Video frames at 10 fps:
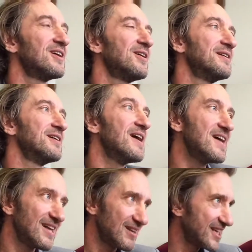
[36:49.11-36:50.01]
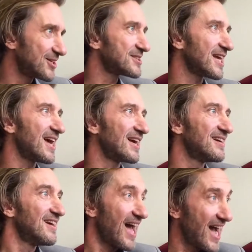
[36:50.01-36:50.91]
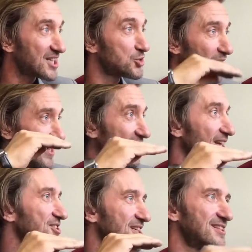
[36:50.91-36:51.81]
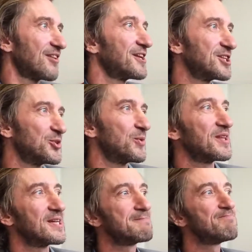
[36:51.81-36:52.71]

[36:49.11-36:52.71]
So, like you say, actual age has nothing to do with it.